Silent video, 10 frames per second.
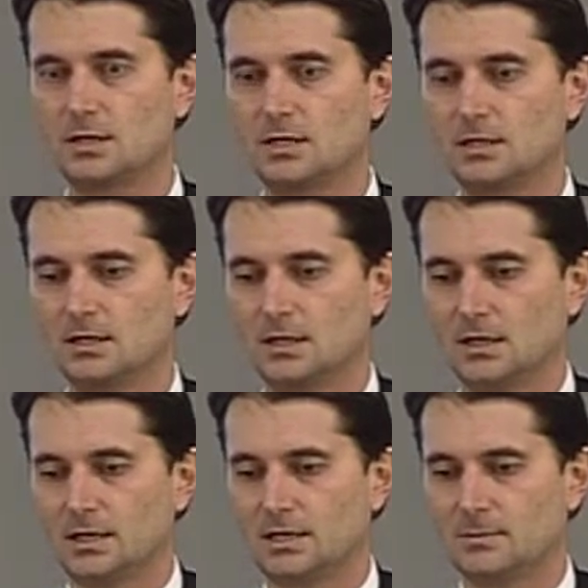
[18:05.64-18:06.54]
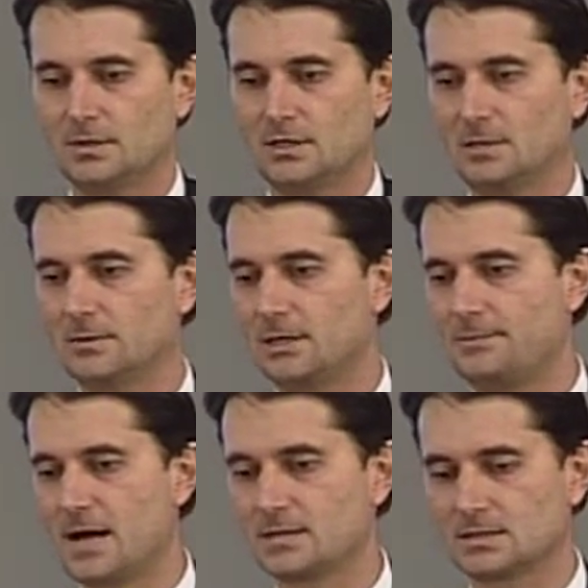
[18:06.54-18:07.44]
context.
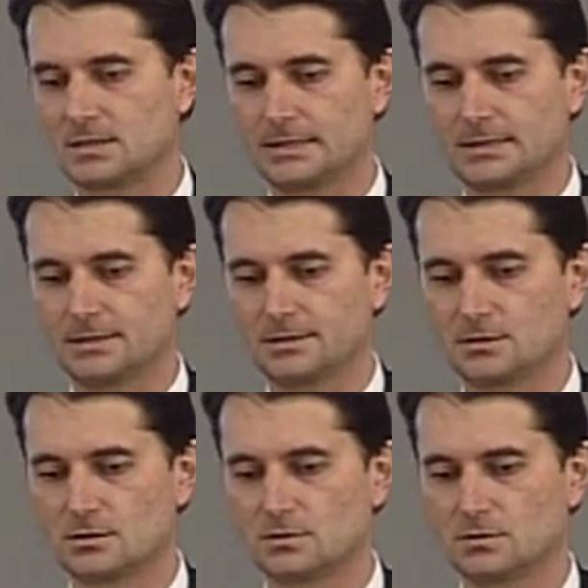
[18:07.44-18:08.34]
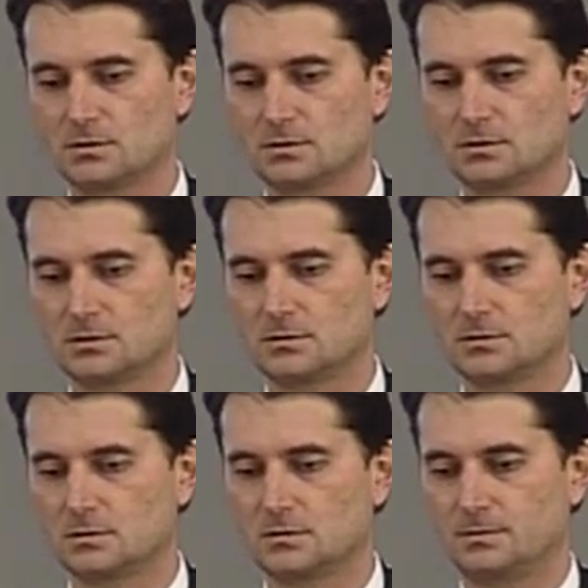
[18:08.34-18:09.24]
The film
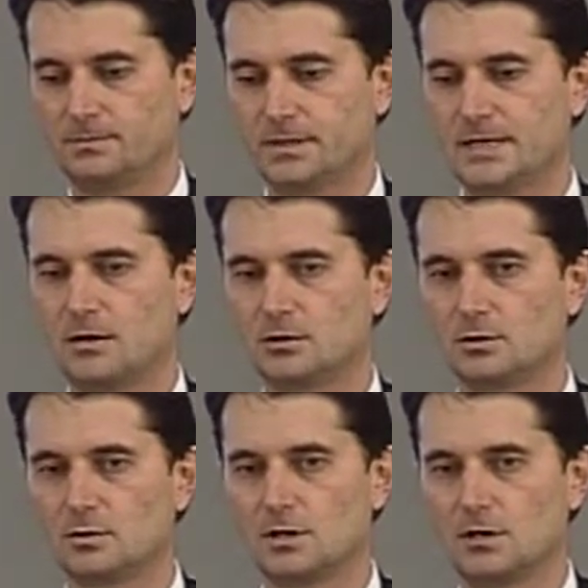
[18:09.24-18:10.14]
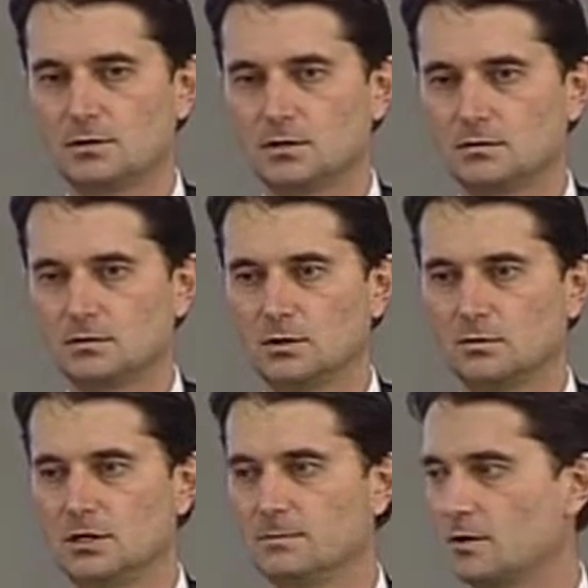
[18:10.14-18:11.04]
entitled The Soviet
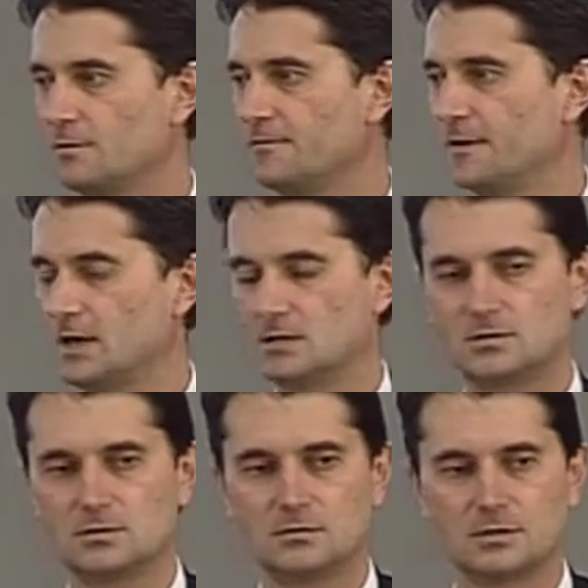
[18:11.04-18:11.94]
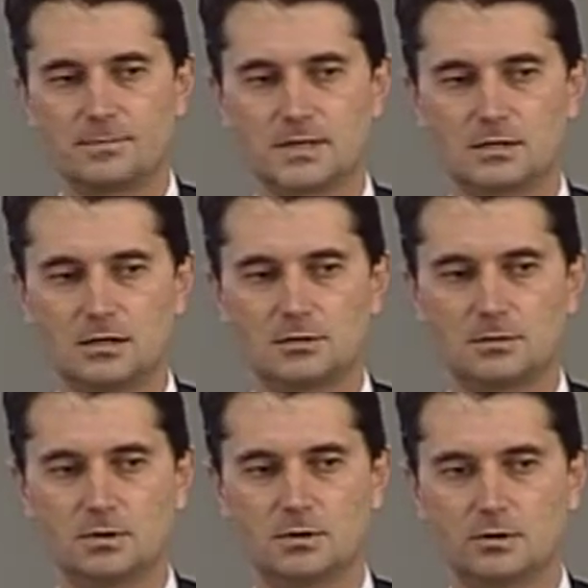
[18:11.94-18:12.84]
Fairy Tale of the
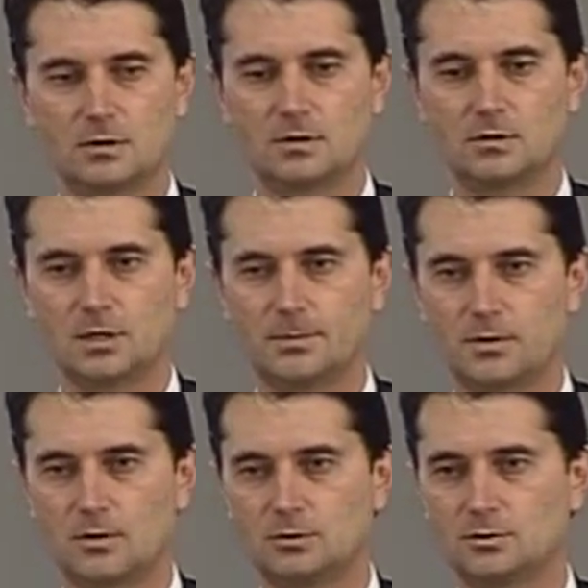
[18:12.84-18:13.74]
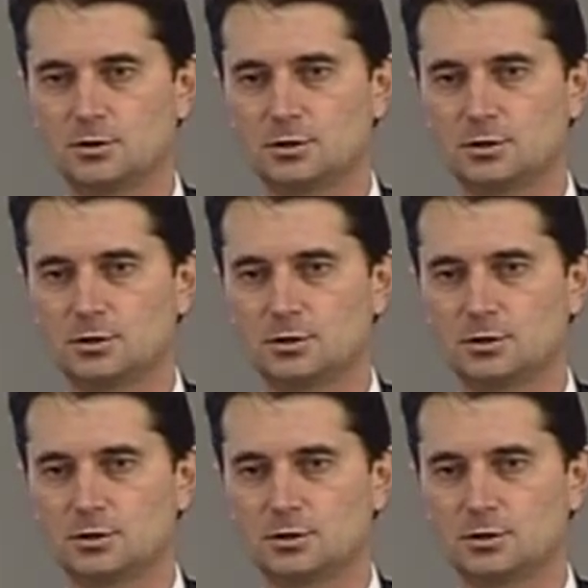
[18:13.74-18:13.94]
Soviet Story